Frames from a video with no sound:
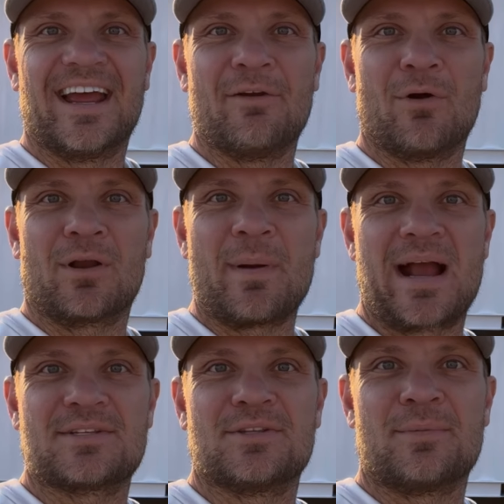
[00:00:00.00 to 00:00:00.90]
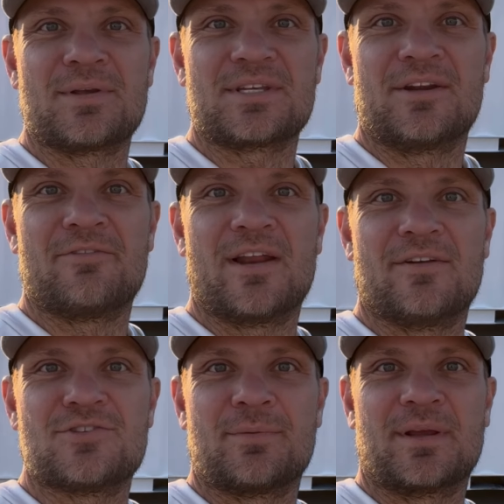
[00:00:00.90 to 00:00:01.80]
Hey, welcome back to the most
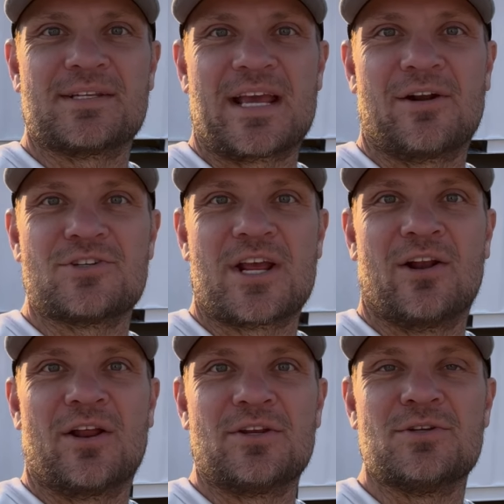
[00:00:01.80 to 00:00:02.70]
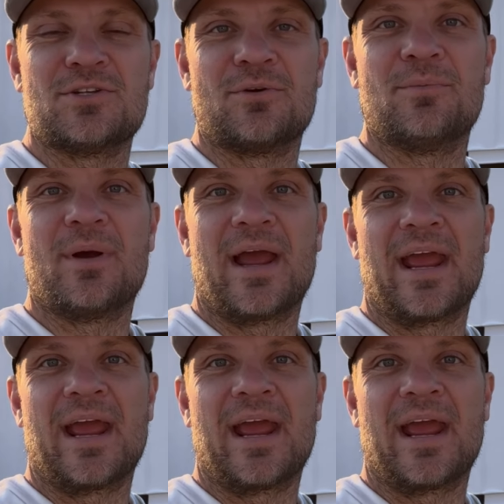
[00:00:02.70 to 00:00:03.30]
innovative shipping container channel on YouTube.